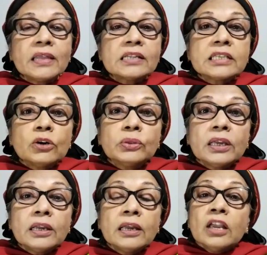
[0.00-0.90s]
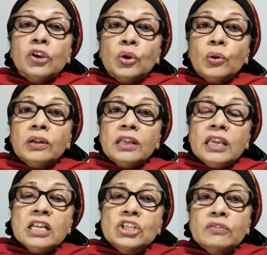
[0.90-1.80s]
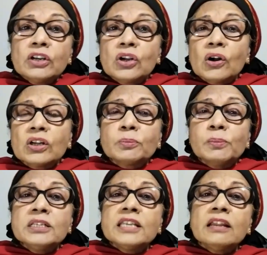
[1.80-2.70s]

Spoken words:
That's how they, you know, each of the Gospels,